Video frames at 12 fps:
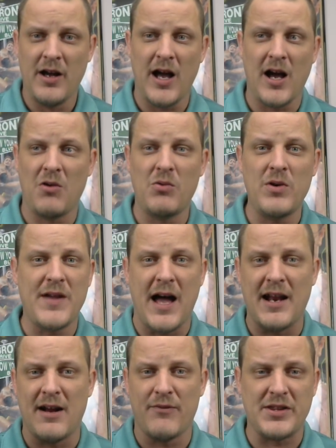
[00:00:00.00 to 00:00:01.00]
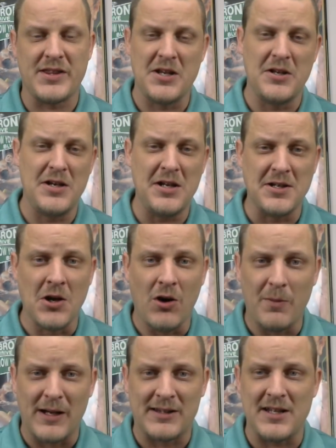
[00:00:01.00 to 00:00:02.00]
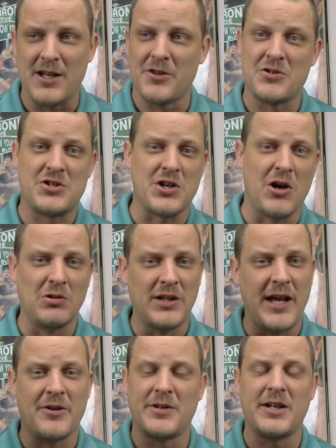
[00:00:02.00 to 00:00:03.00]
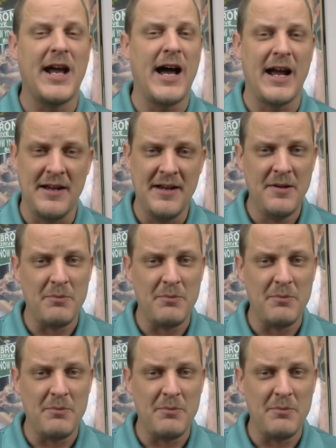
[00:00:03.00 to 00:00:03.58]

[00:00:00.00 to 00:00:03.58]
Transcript: Uh, we've got everything you need to know about the other show later tonight.